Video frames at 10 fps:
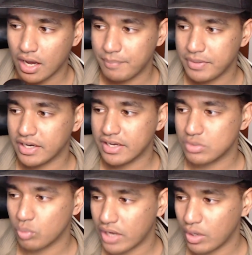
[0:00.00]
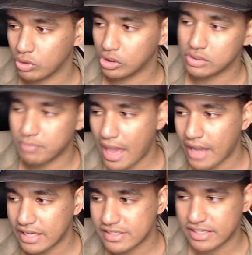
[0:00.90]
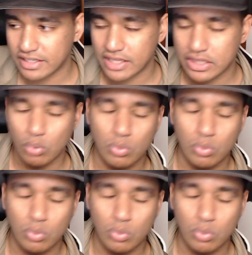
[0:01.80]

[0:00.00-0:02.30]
because when I look back, it said that there